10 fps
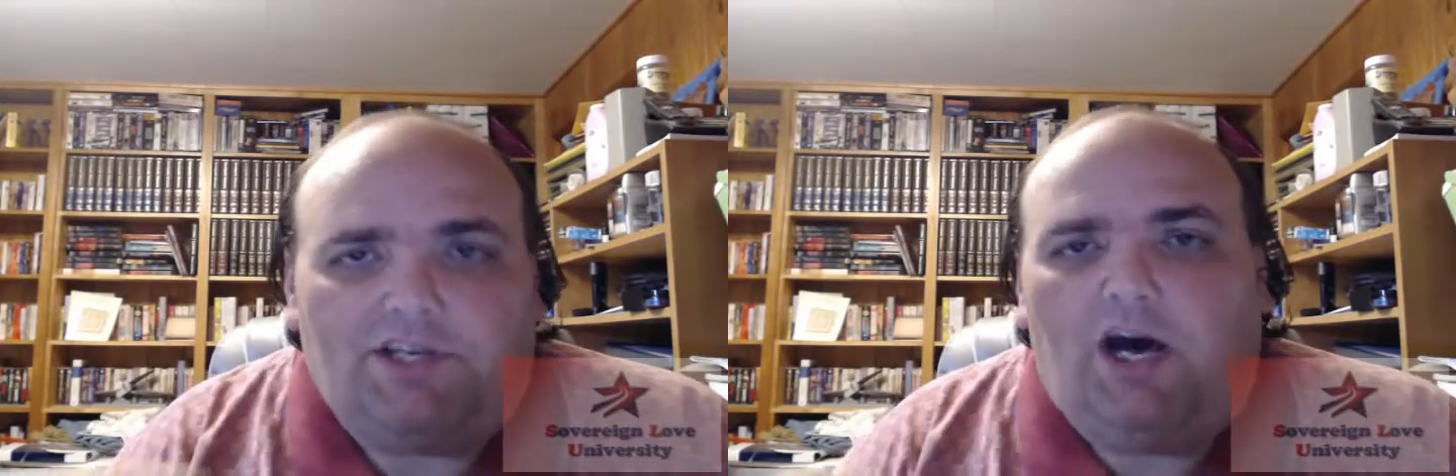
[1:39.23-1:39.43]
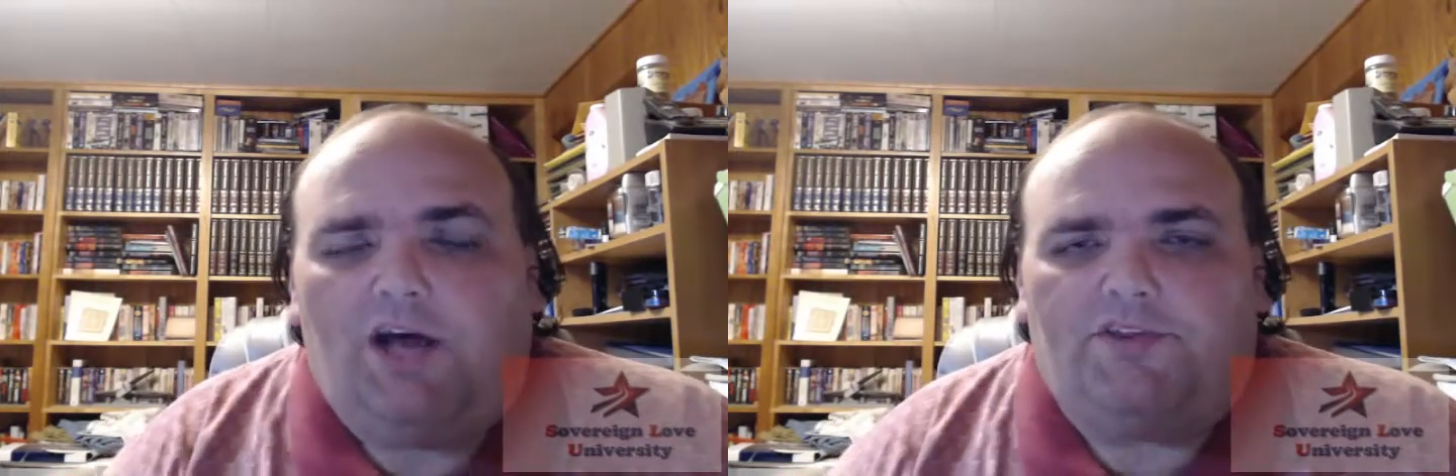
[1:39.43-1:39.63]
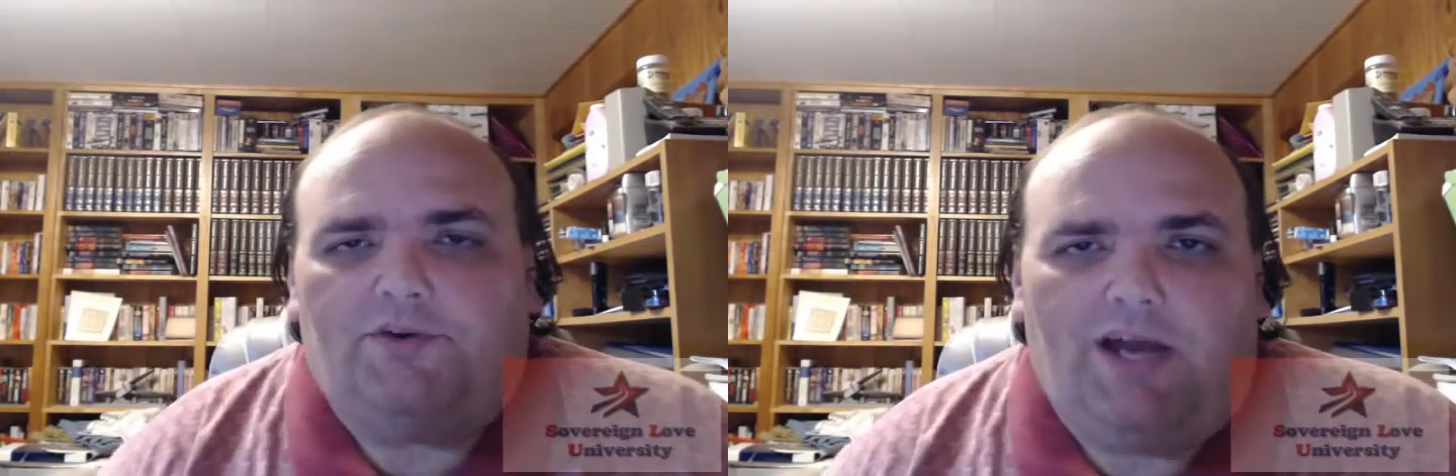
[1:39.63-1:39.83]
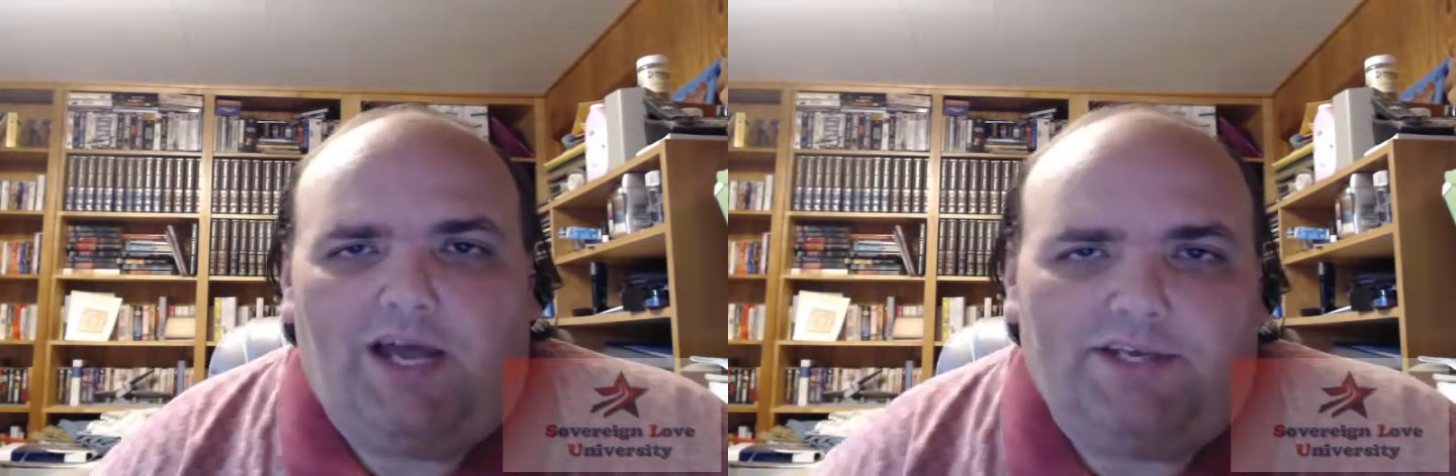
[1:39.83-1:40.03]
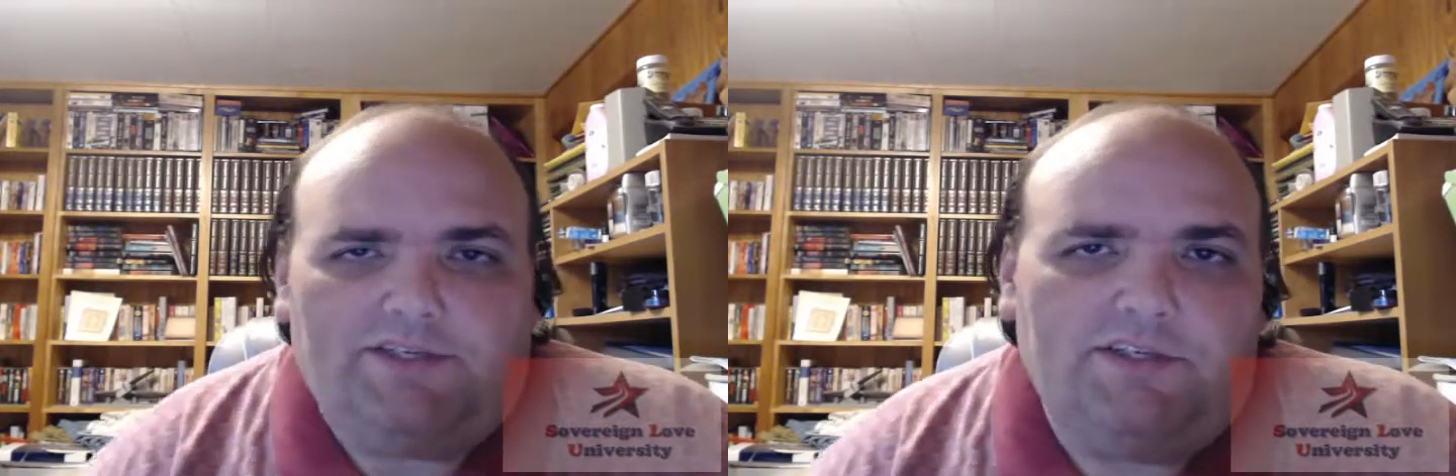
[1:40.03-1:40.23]

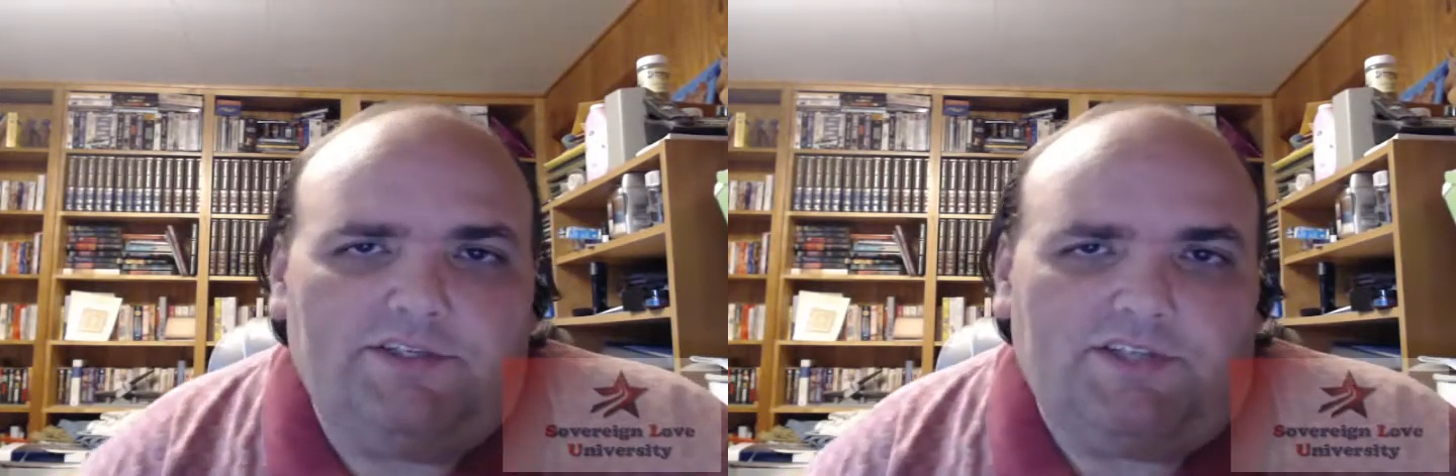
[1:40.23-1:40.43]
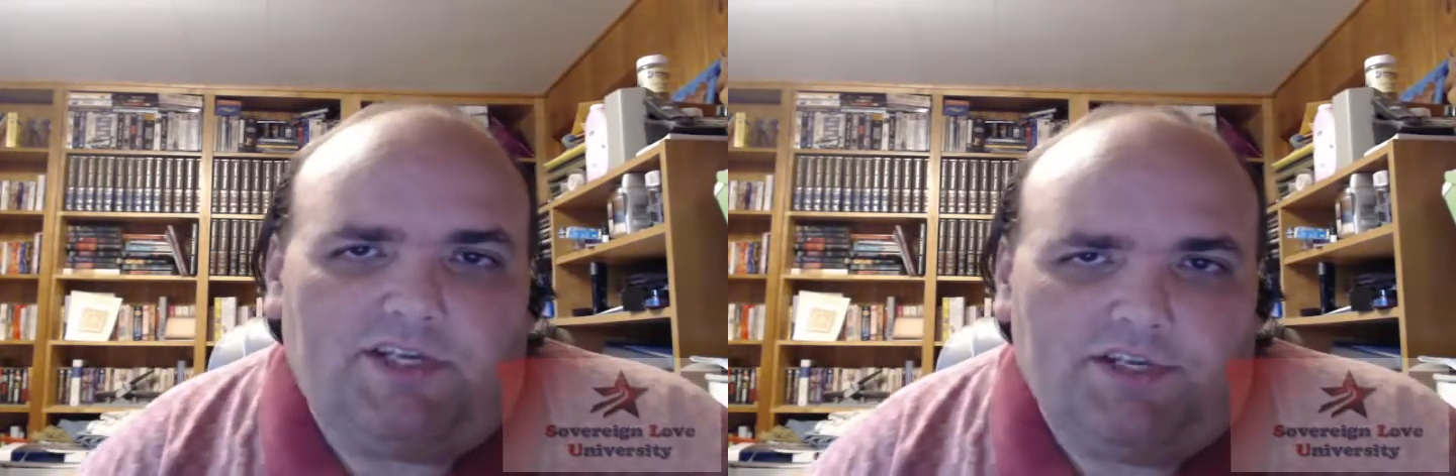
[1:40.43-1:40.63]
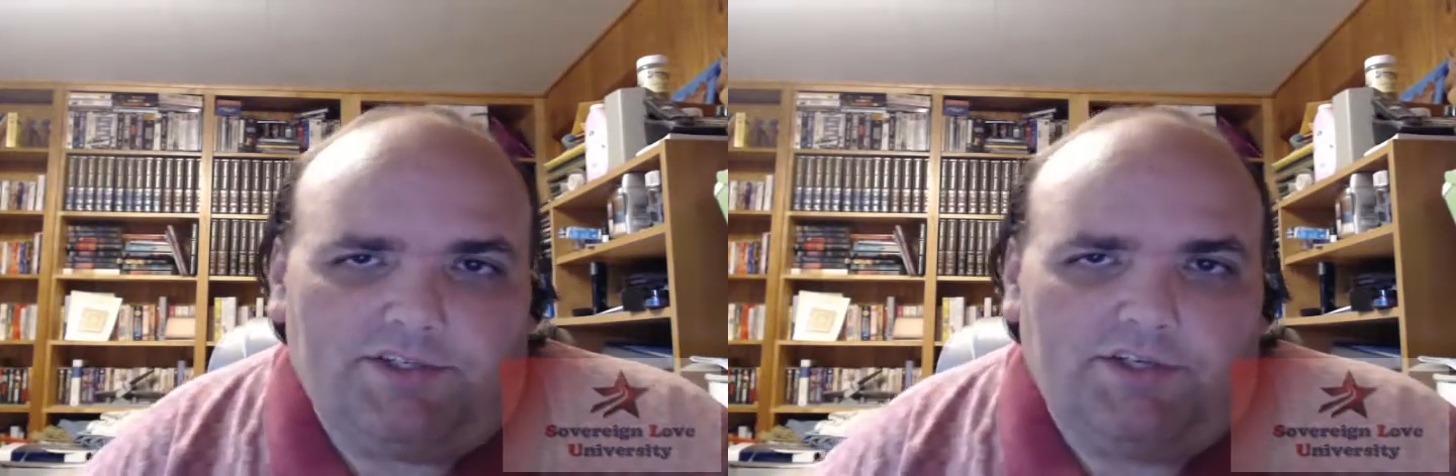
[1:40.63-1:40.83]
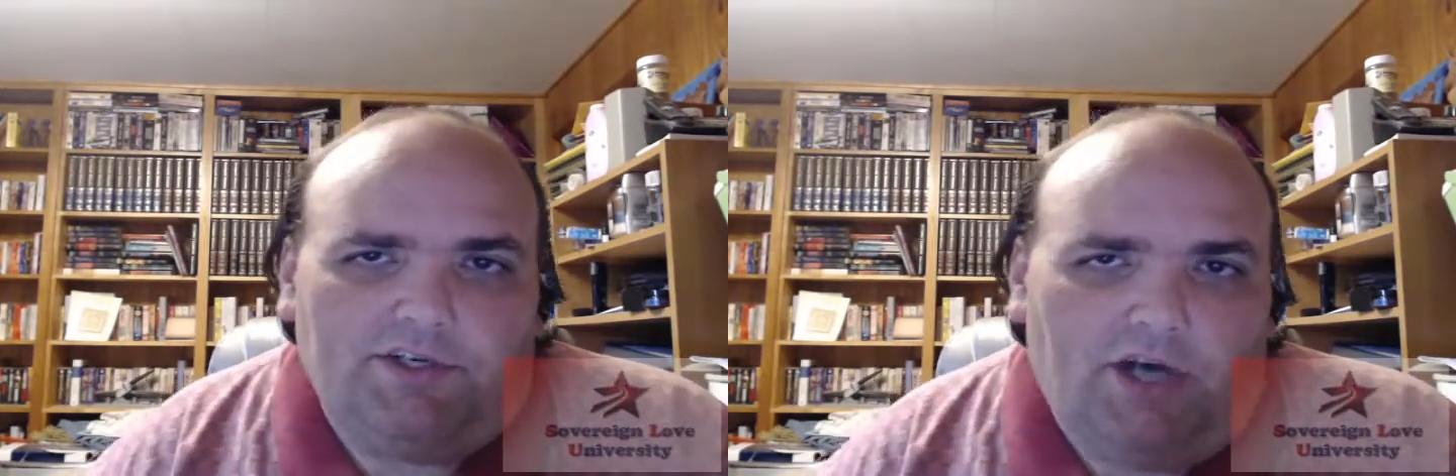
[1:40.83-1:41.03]
authorized signature